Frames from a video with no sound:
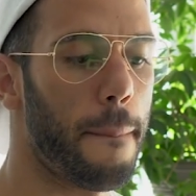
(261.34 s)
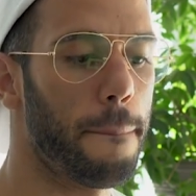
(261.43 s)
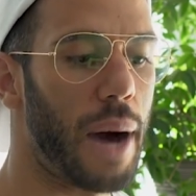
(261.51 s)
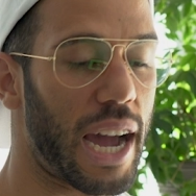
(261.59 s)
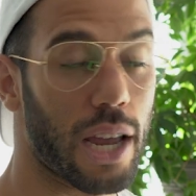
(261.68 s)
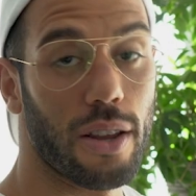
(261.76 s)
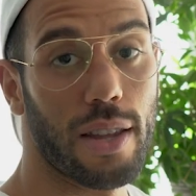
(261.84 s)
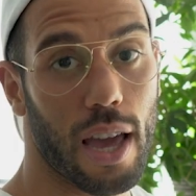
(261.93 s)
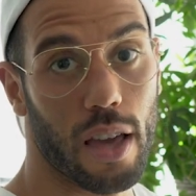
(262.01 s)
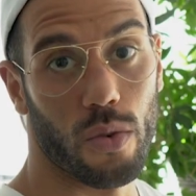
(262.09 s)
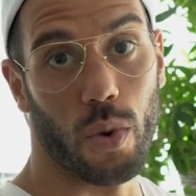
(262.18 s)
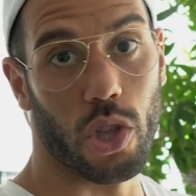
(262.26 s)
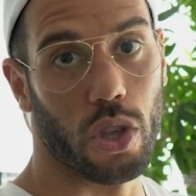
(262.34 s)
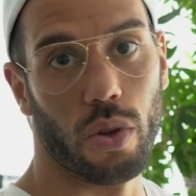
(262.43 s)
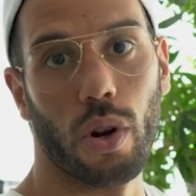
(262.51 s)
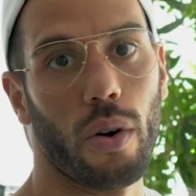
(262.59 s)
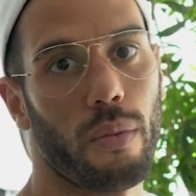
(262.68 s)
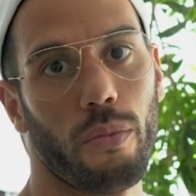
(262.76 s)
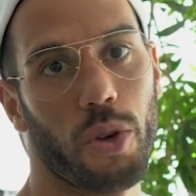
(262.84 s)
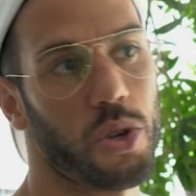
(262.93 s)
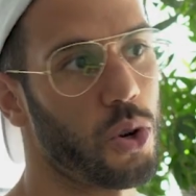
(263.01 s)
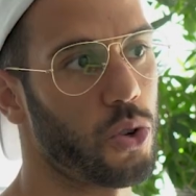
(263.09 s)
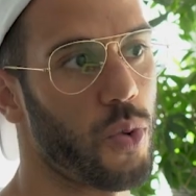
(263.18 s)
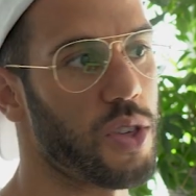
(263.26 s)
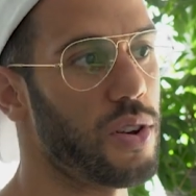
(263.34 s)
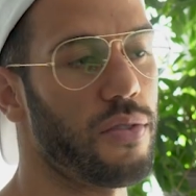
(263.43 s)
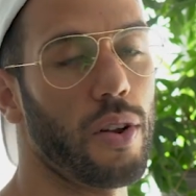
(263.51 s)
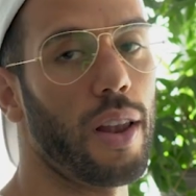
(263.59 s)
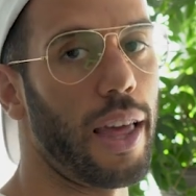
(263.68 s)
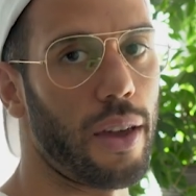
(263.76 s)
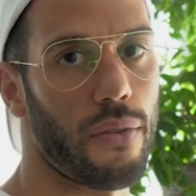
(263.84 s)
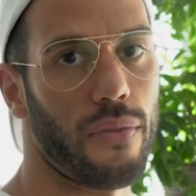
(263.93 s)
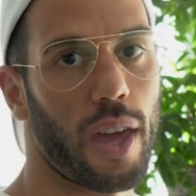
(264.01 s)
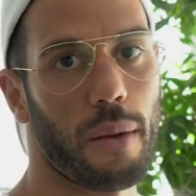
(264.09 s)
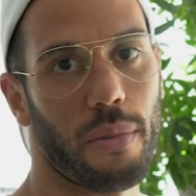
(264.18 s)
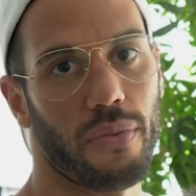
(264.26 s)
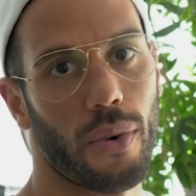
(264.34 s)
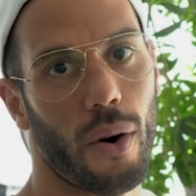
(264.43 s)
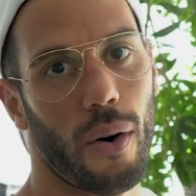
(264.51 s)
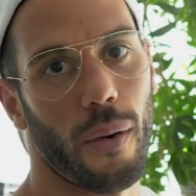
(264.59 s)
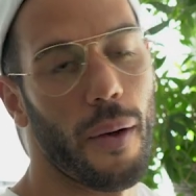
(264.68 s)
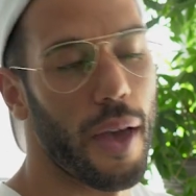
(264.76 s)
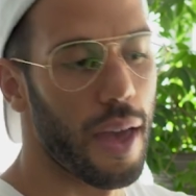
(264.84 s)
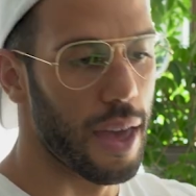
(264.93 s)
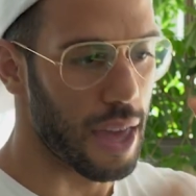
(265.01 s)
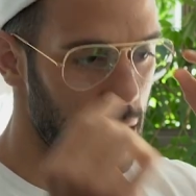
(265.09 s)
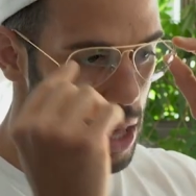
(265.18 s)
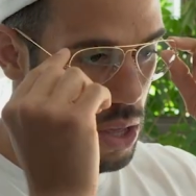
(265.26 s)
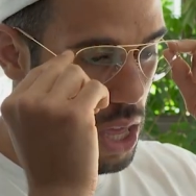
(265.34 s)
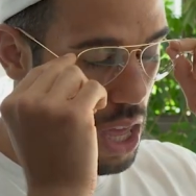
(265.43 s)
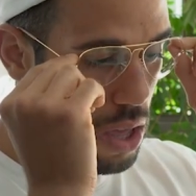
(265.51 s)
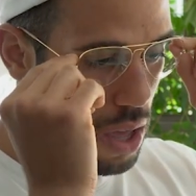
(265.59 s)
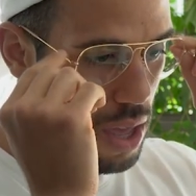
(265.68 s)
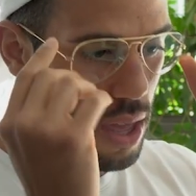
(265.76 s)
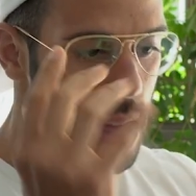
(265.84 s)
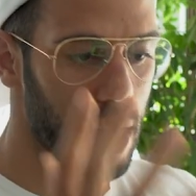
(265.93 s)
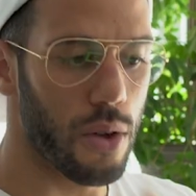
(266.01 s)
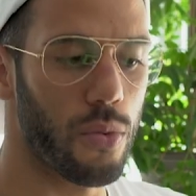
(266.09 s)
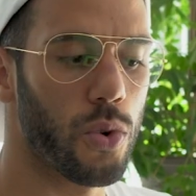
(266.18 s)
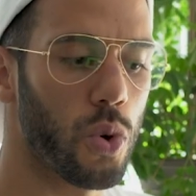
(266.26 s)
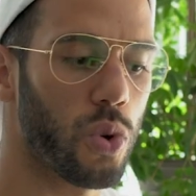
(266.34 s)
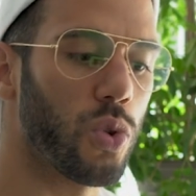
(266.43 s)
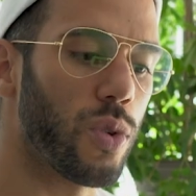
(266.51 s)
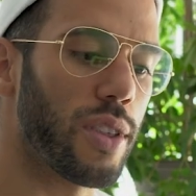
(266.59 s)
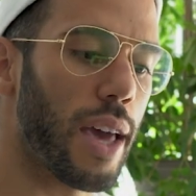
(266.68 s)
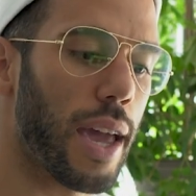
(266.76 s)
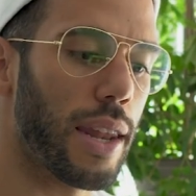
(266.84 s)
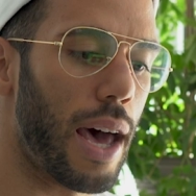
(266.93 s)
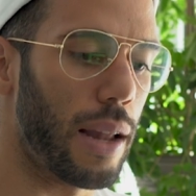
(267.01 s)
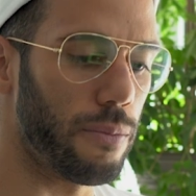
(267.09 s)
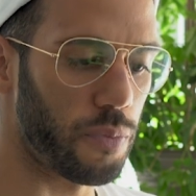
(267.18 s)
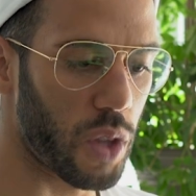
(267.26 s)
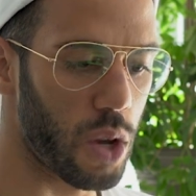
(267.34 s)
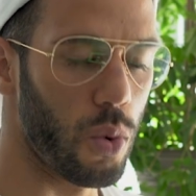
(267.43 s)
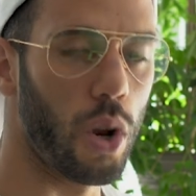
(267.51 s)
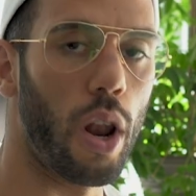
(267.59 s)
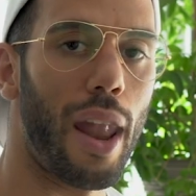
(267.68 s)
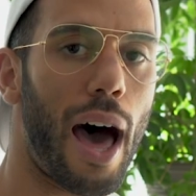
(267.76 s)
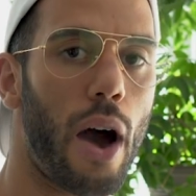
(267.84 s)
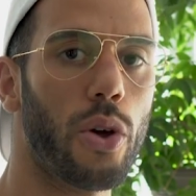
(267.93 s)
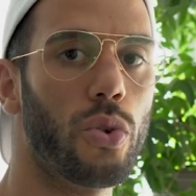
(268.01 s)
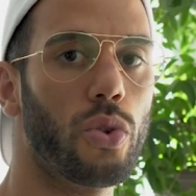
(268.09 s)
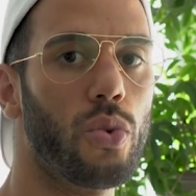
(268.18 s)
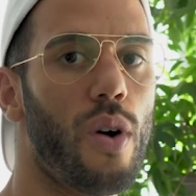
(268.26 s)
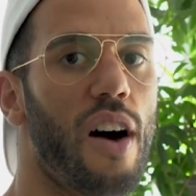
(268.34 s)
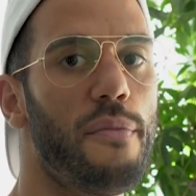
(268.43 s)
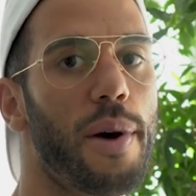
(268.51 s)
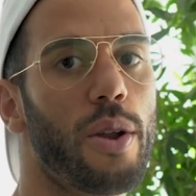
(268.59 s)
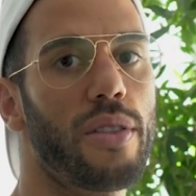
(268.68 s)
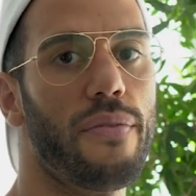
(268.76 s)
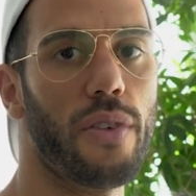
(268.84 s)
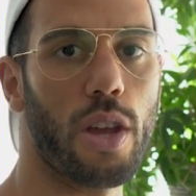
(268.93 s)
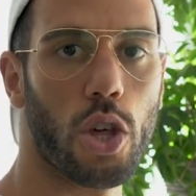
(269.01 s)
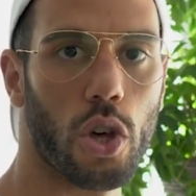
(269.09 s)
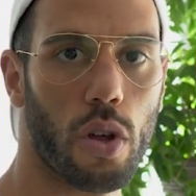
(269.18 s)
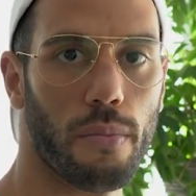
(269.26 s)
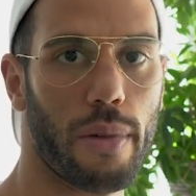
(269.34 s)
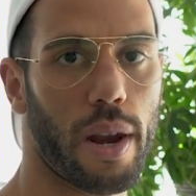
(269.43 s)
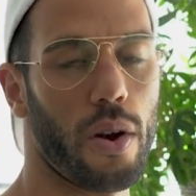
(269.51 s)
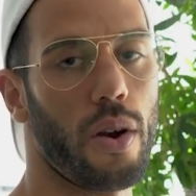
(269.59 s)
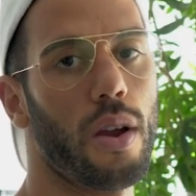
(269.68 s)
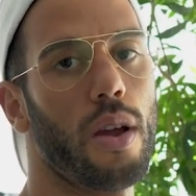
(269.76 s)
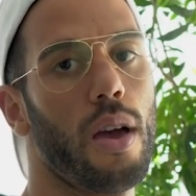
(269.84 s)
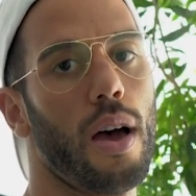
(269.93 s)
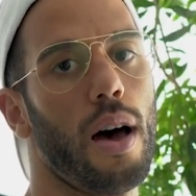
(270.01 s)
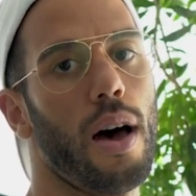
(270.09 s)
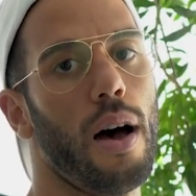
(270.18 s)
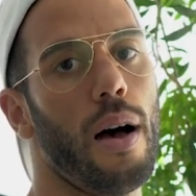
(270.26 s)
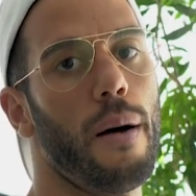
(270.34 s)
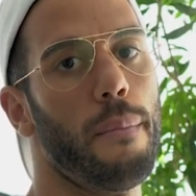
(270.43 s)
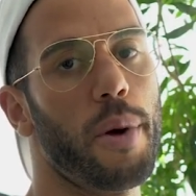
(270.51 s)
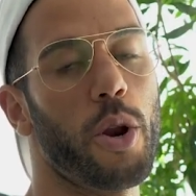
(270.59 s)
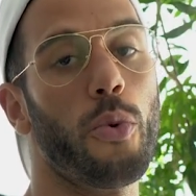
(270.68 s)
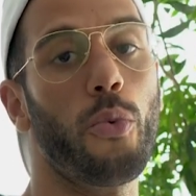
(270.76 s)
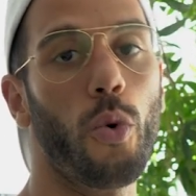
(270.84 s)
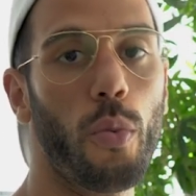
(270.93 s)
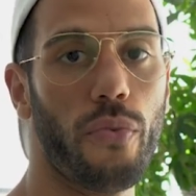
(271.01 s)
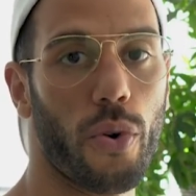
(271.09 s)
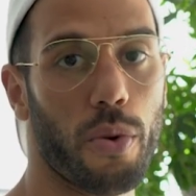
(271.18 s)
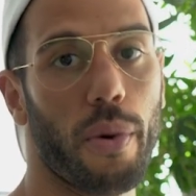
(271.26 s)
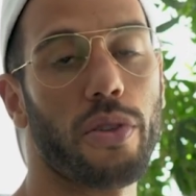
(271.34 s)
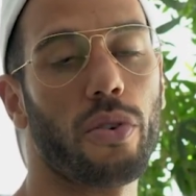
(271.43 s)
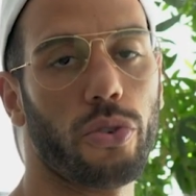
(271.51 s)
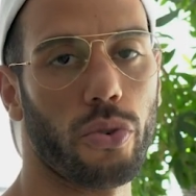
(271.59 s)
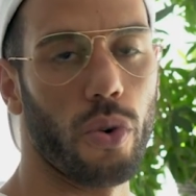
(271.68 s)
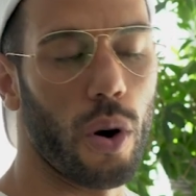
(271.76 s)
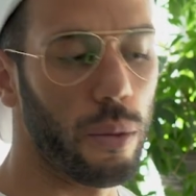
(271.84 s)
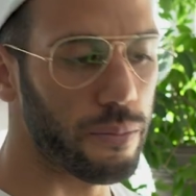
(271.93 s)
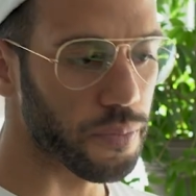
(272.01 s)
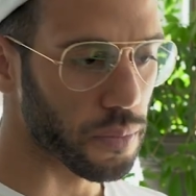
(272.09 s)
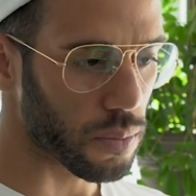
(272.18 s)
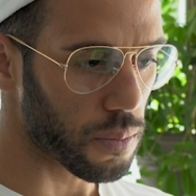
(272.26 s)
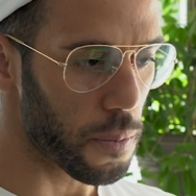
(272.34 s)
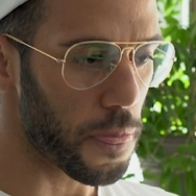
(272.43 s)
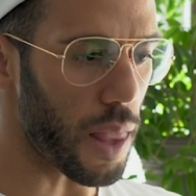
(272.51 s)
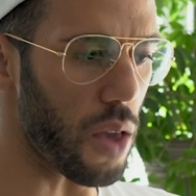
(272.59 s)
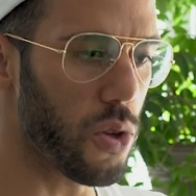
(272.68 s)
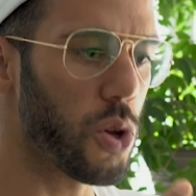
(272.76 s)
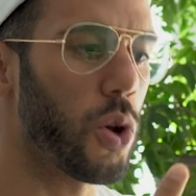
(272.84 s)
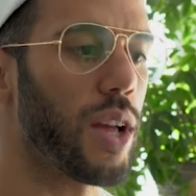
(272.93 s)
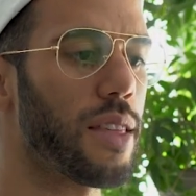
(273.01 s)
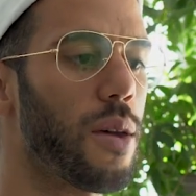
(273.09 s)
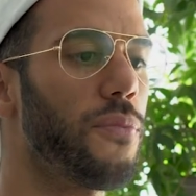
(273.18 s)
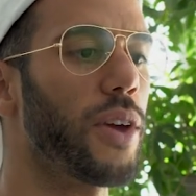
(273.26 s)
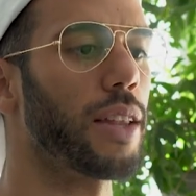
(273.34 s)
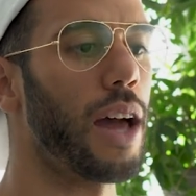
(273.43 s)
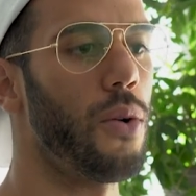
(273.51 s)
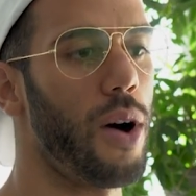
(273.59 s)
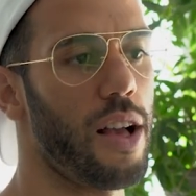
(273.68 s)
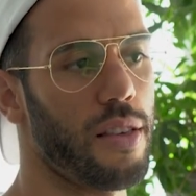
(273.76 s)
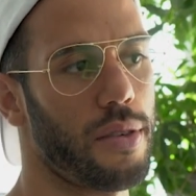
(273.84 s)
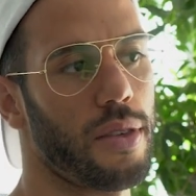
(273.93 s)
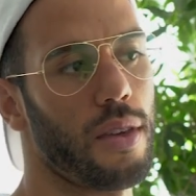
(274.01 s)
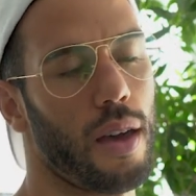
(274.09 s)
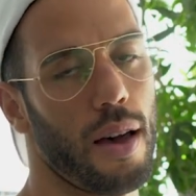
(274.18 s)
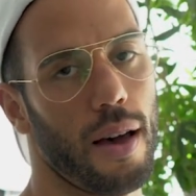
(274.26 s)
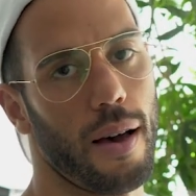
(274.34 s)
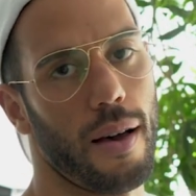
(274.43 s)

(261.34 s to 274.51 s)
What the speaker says: back in the days, which, you know, research wasn't even like a thing before, he used to say that it will allow you to have better definition, better room for your muscle to grow. So, you know, that's something that was